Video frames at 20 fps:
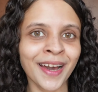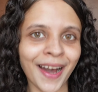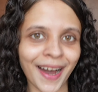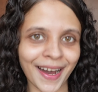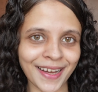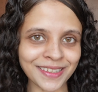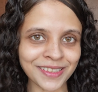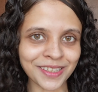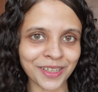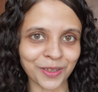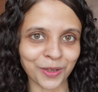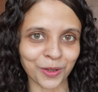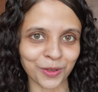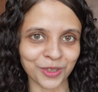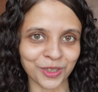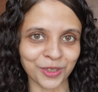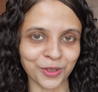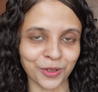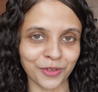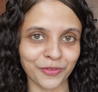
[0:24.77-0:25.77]
and turn on
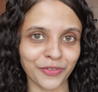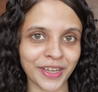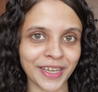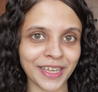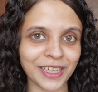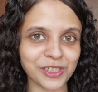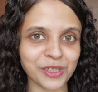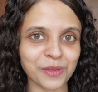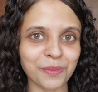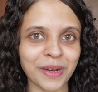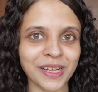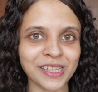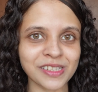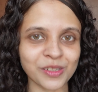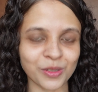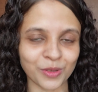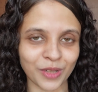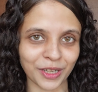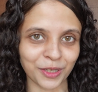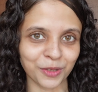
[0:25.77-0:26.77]
the notification bell
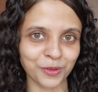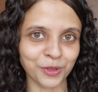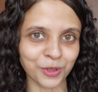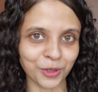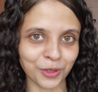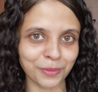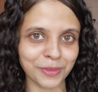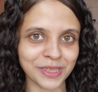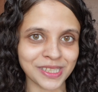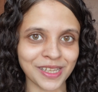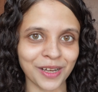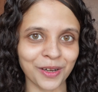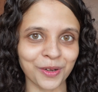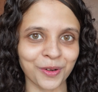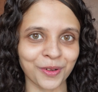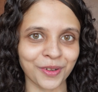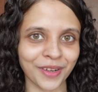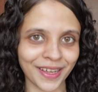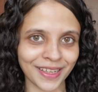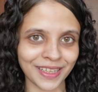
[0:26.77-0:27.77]
so that you don't miss out
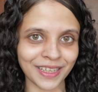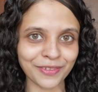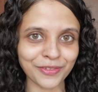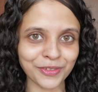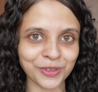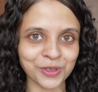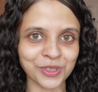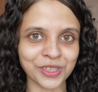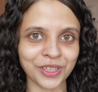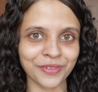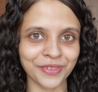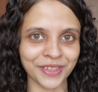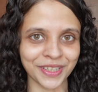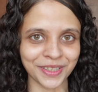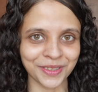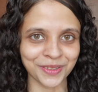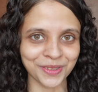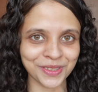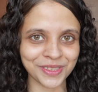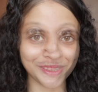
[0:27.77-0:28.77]
on any future
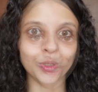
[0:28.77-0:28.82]
videos.